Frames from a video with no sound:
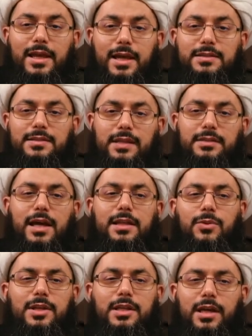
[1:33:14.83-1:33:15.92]
People must
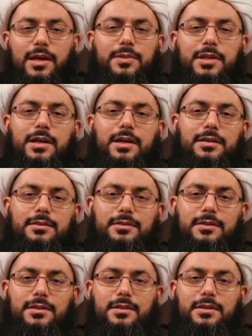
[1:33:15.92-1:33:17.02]
come to you, you do not go
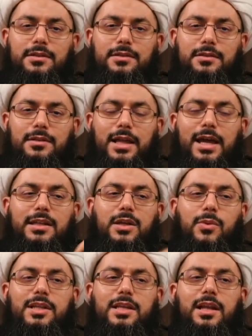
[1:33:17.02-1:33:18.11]
to them.
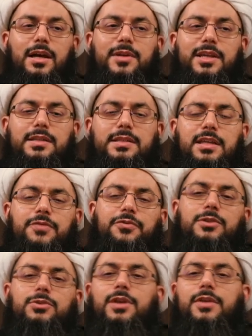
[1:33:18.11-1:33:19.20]
The nation must
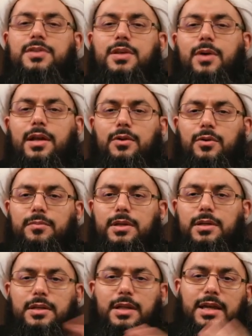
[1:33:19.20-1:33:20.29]
submit to him. He
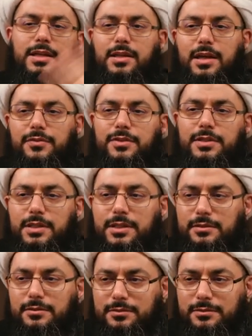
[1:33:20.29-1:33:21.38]
must not force
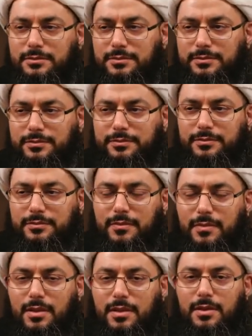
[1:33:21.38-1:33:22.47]
himself upon them.
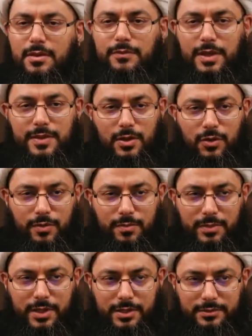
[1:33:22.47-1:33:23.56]
There is no
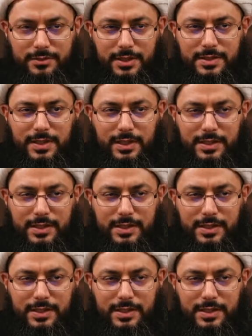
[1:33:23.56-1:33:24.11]
force